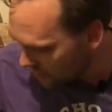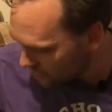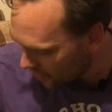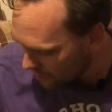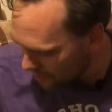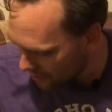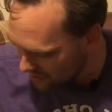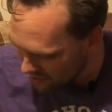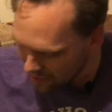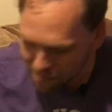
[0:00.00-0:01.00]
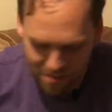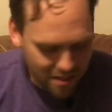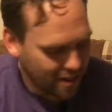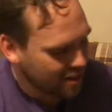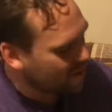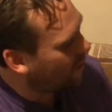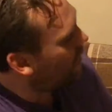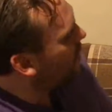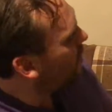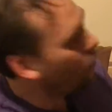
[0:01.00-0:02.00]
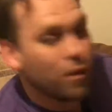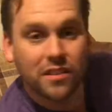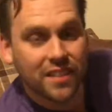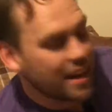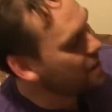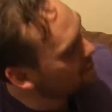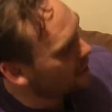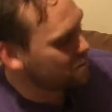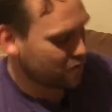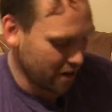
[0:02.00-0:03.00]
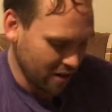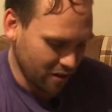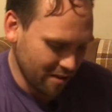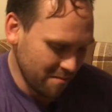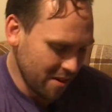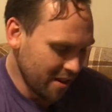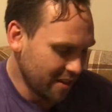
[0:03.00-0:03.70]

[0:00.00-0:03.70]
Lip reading: excited about, these teams, because look, it's got all his team names written on them.